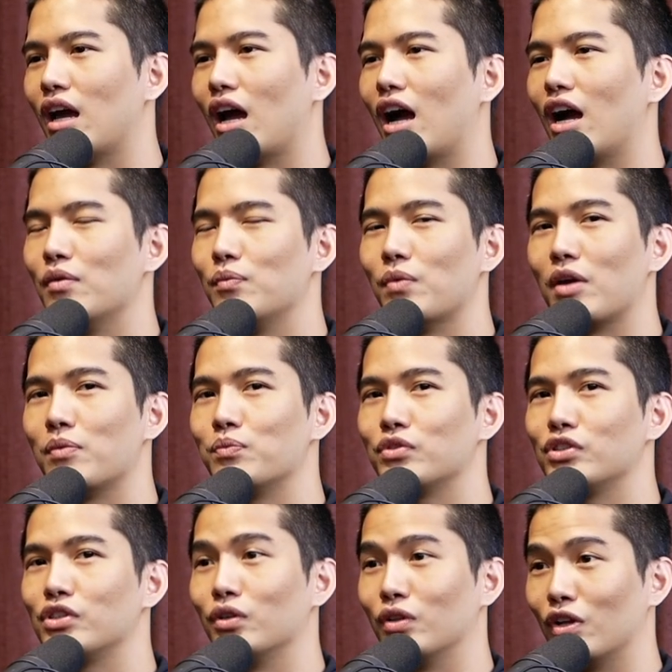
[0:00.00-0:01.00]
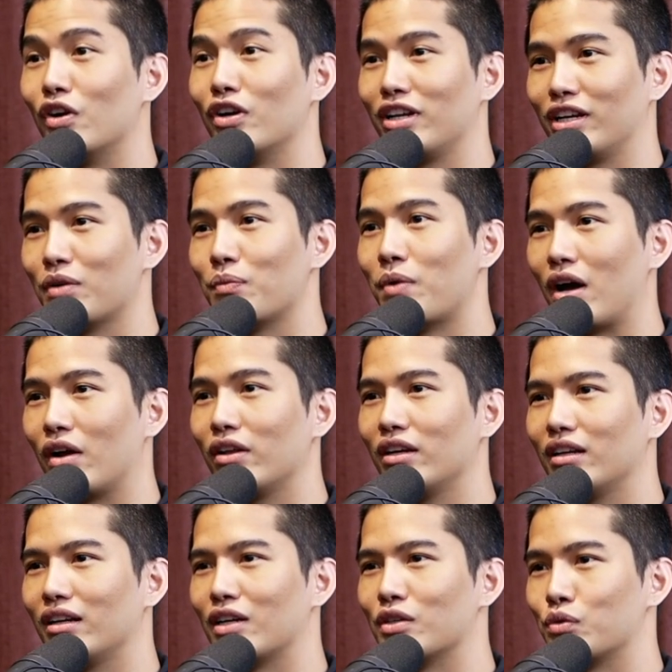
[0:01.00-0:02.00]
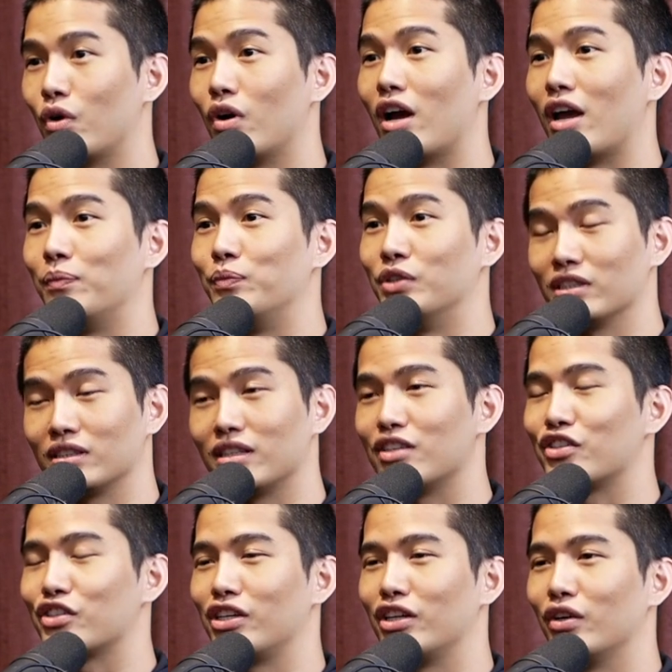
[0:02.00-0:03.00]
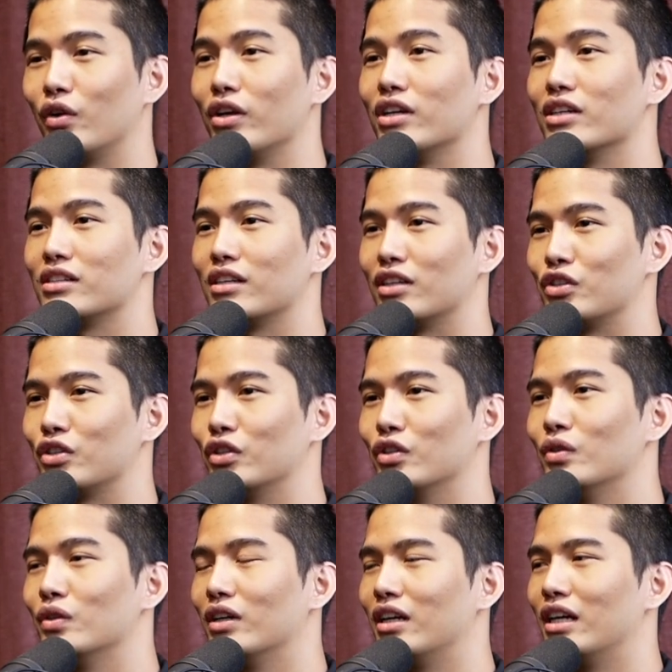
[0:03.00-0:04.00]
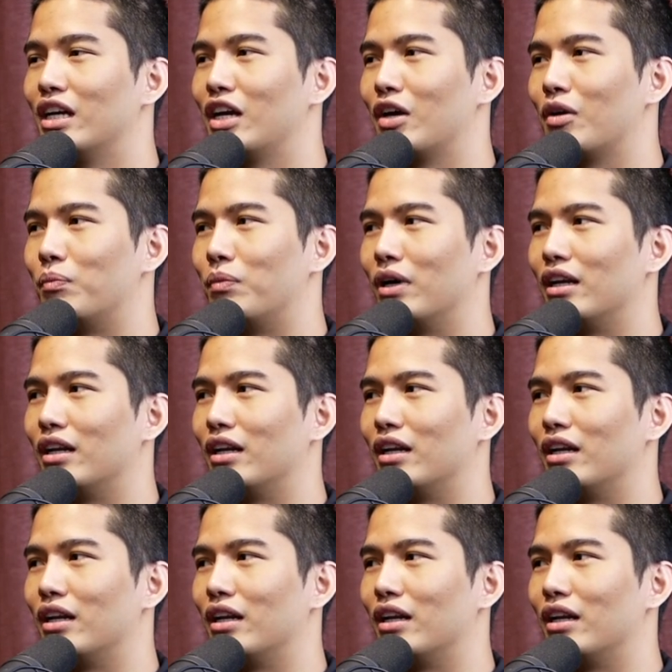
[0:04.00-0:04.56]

I'm still learning about it as well. I'm just as curious as you, but